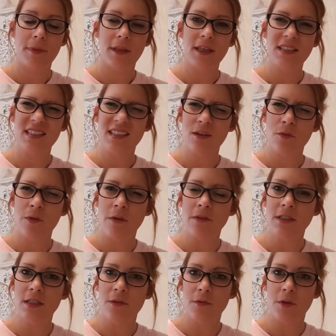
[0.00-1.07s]
it's still very
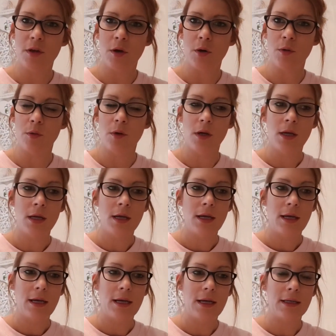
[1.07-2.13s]
difficult,
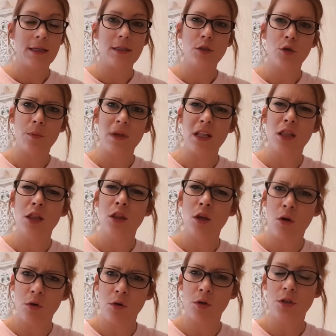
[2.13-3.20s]
and it took me a
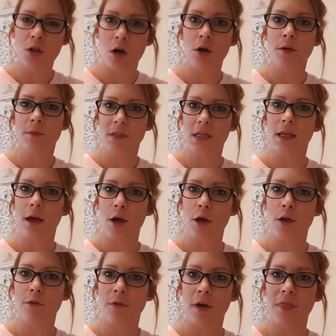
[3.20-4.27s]
long time to get
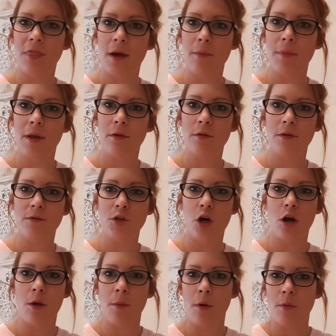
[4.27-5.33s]
over that period of
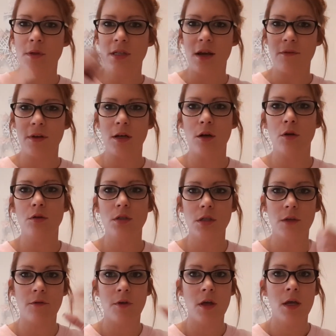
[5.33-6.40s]
time. I was having lots
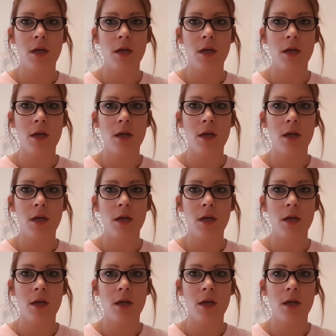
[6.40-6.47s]
of